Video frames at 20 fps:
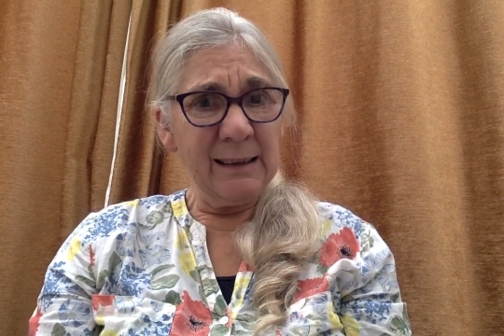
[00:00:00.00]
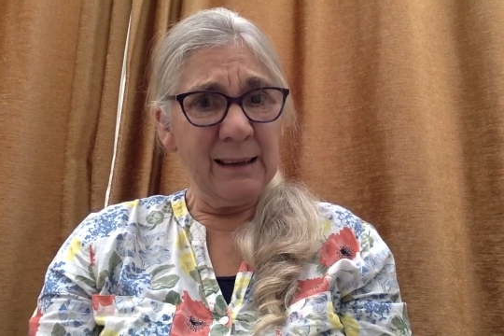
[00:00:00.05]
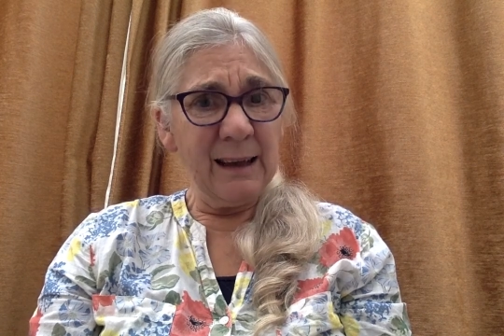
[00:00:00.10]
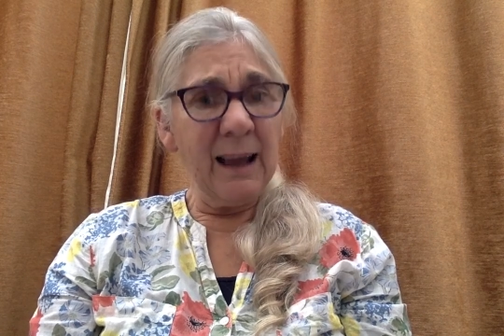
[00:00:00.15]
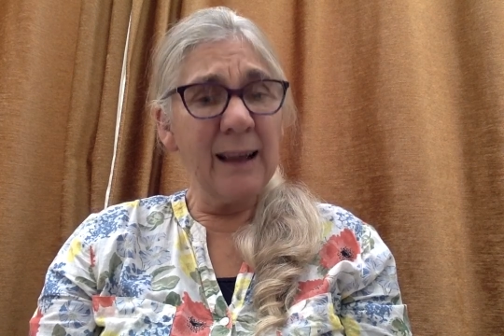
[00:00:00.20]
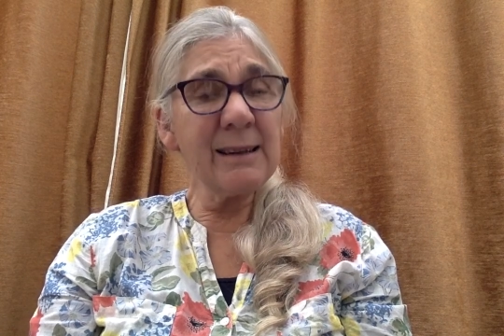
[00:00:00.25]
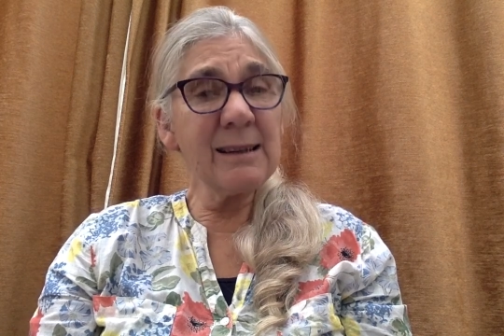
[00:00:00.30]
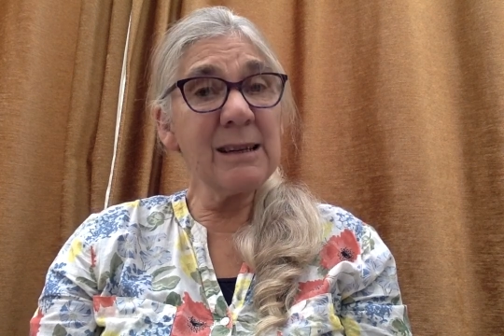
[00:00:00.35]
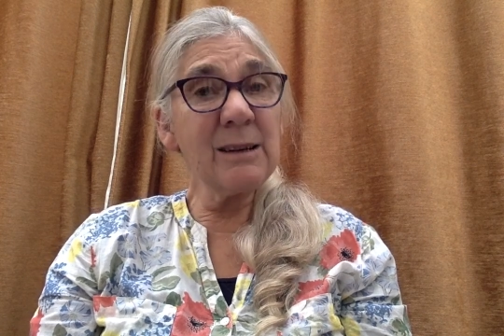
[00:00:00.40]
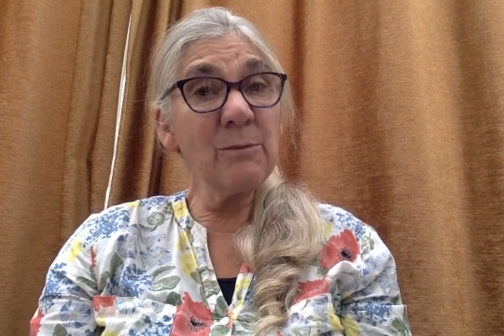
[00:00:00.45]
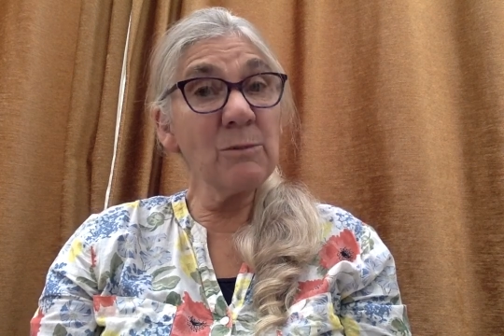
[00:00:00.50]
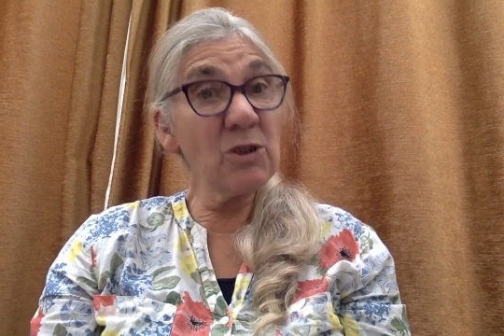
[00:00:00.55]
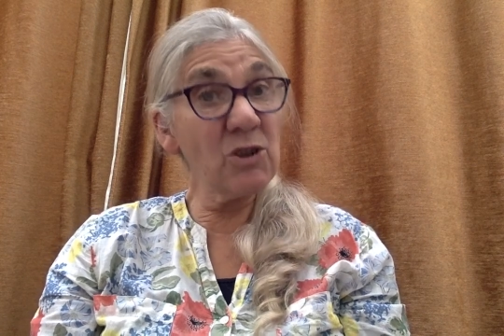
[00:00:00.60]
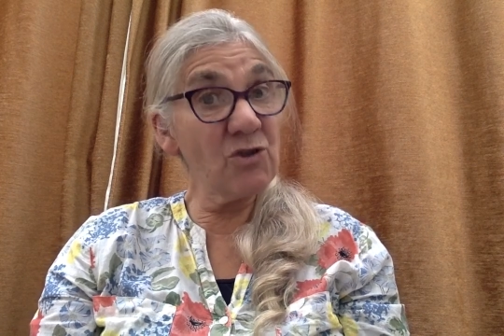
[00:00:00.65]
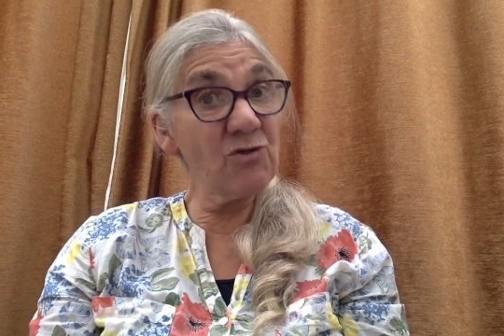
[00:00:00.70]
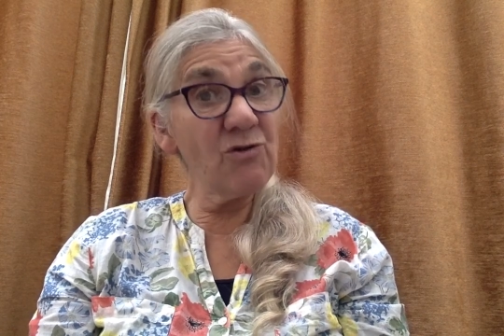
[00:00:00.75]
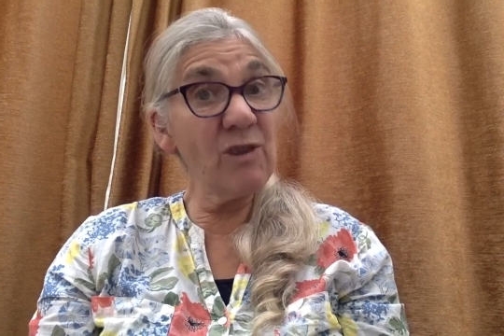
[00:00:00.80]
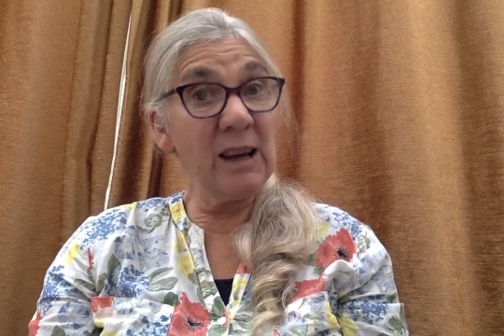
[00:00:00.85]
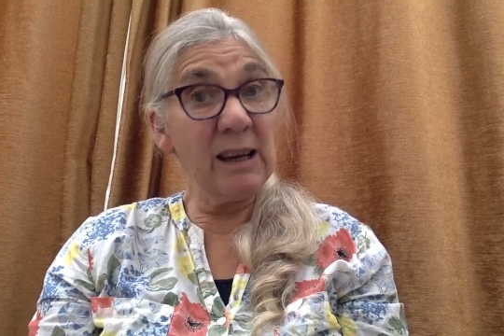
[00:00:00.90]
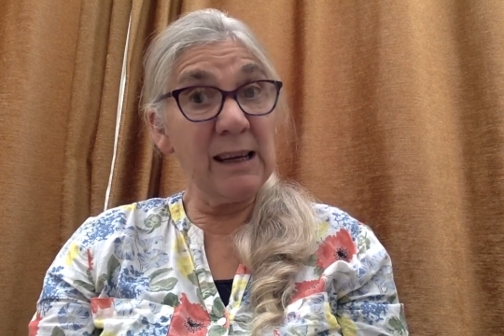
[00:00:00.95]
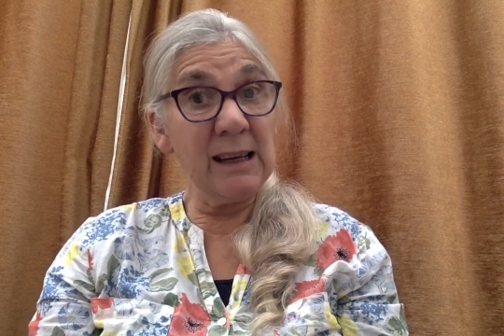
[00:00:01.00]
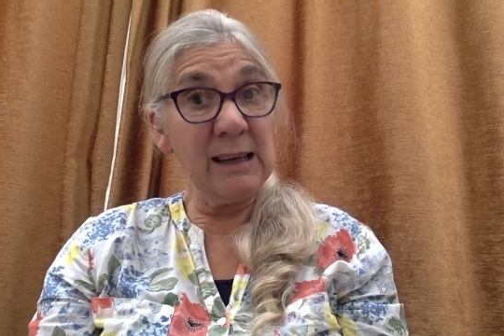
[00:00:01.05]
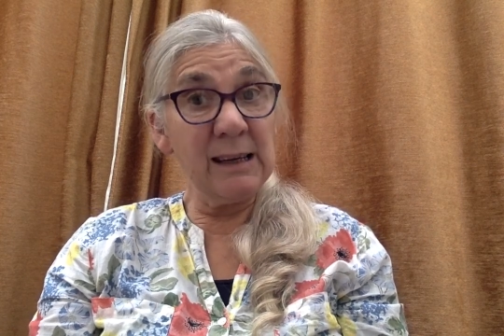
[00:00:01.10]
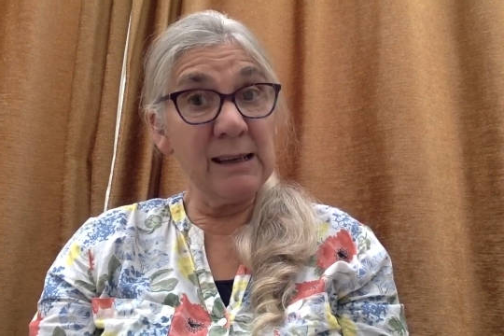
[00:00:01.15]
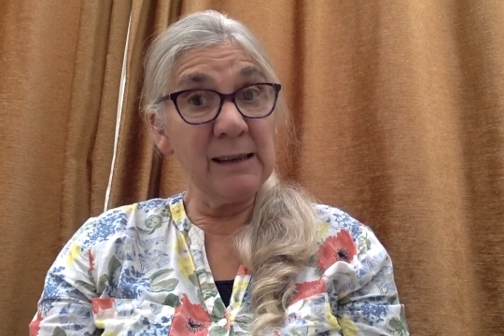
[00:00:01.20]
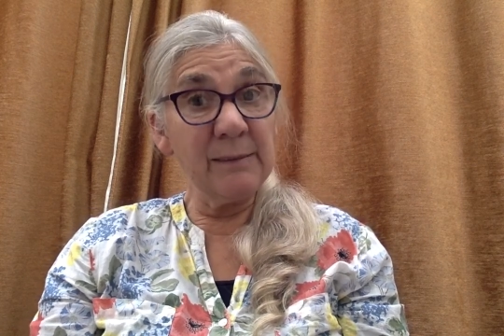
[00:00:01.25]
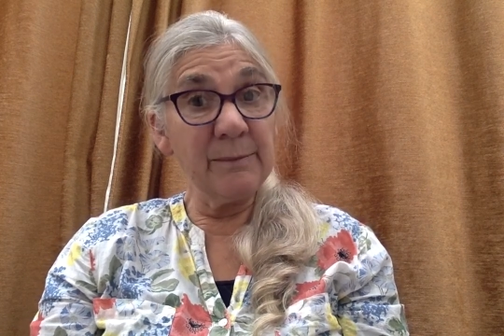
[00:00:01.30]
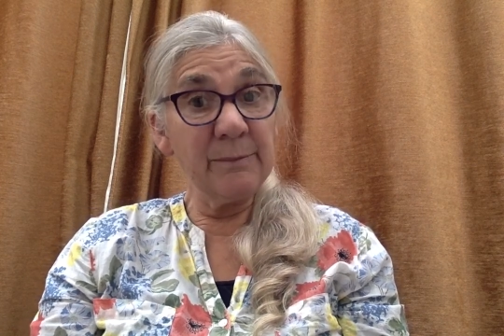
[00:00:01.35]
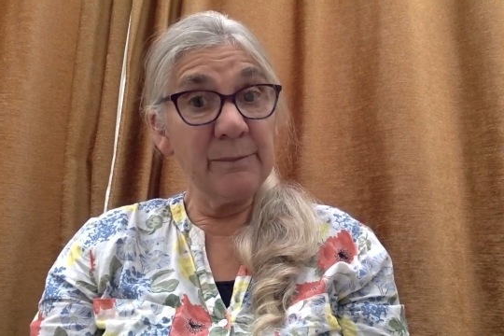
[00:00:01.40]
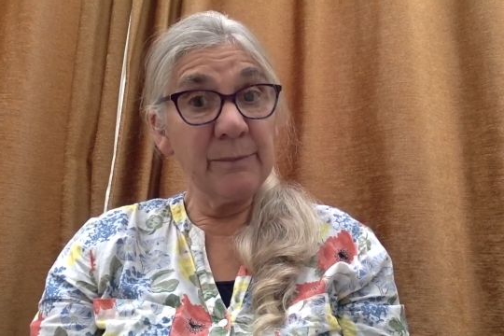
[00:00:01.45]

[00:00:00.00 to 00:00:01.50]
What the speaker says: and it was green.